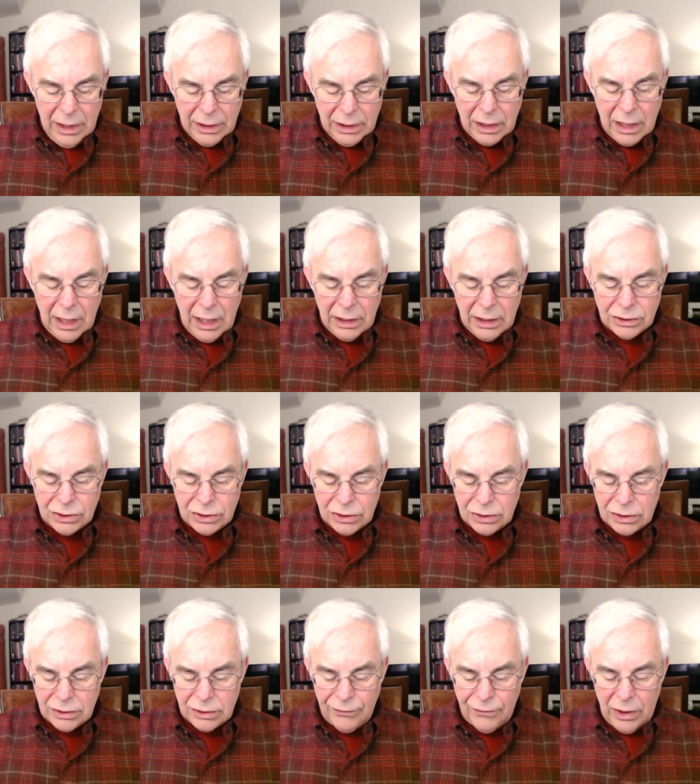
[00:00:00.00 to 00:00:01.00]

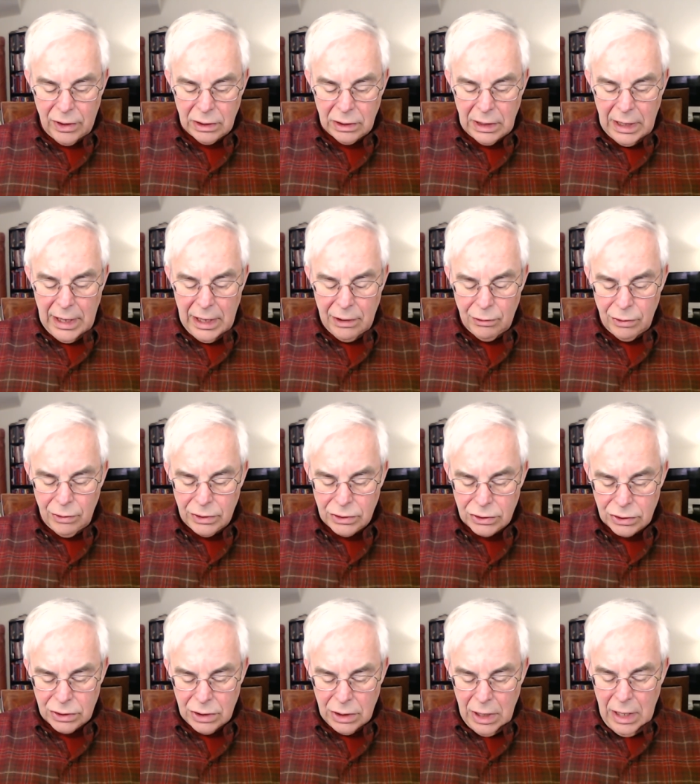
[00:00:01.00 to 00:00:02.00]
unconscious of our
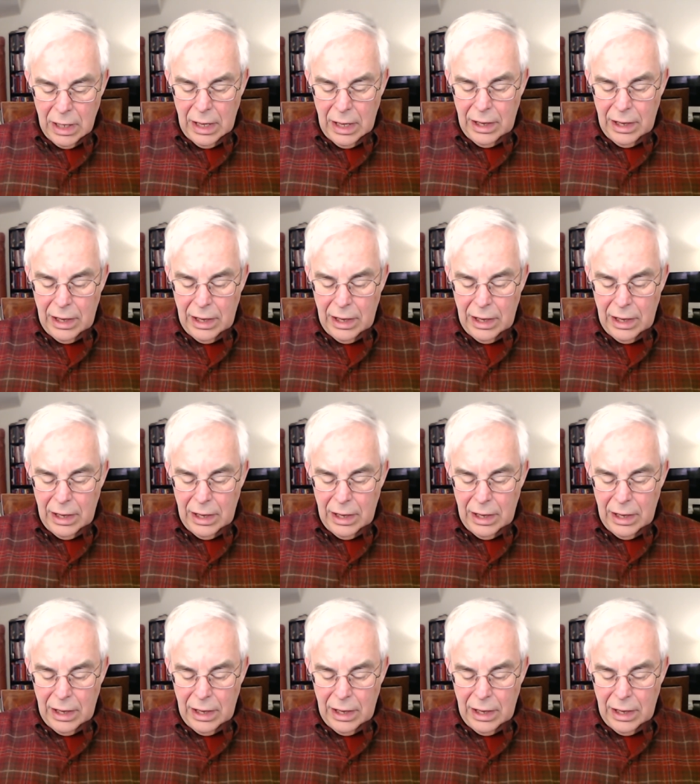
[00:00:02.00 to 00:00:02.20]
language,